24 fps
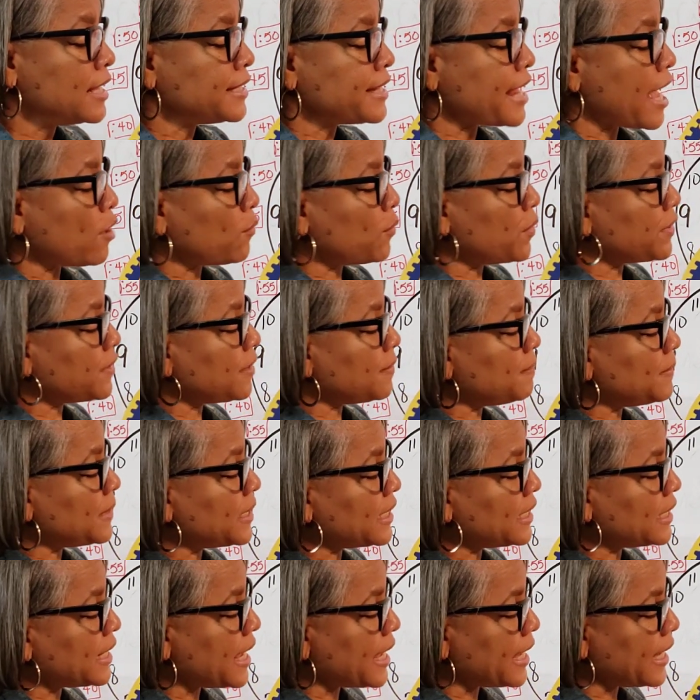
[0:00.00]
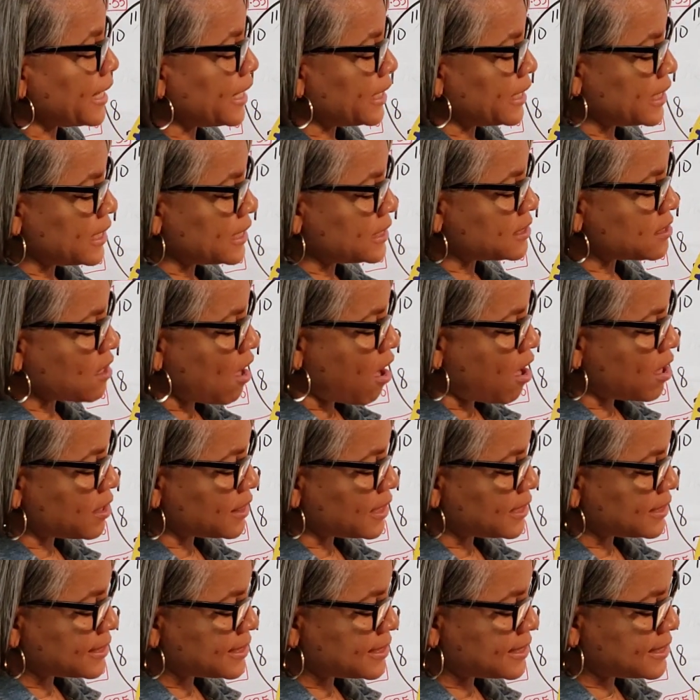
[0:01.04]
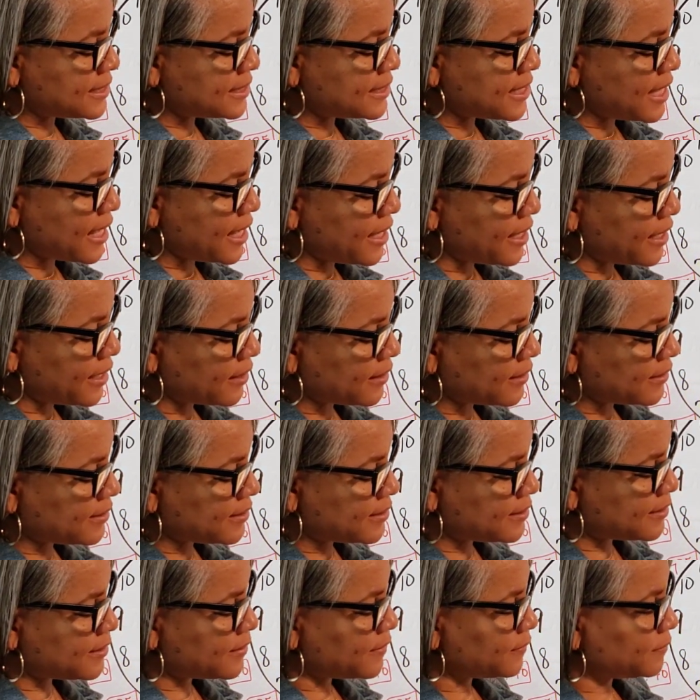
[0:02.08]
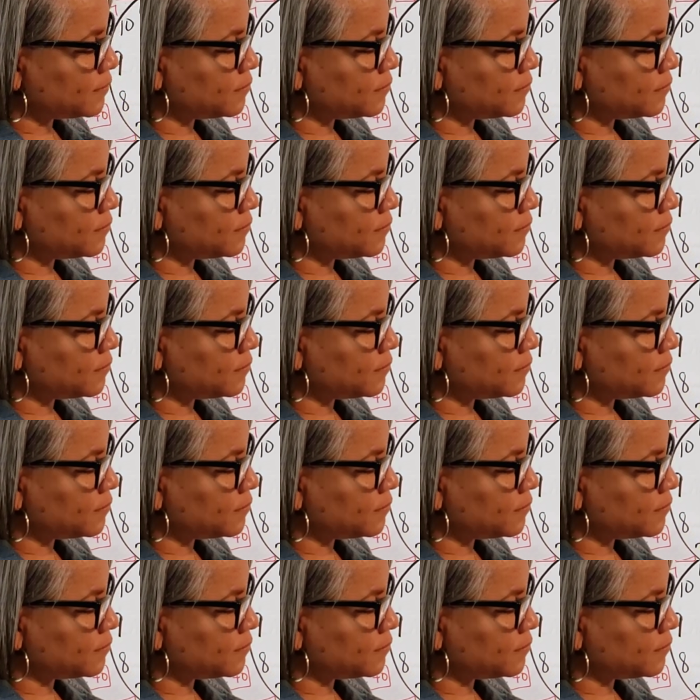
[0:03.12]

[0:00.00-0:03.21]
Now when the minute hand is on the 6,